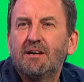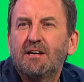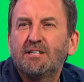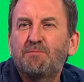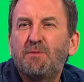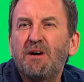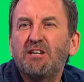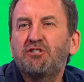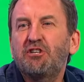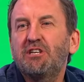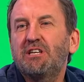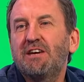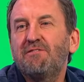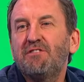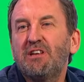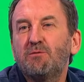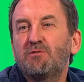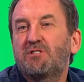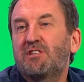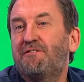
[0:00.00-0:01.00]
Especially given
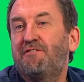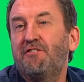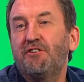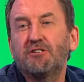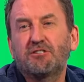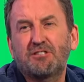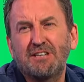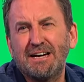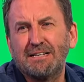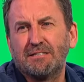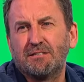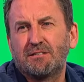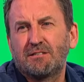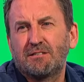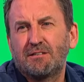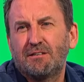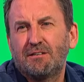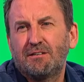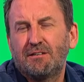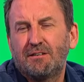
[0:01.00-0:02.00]
it was the first dance.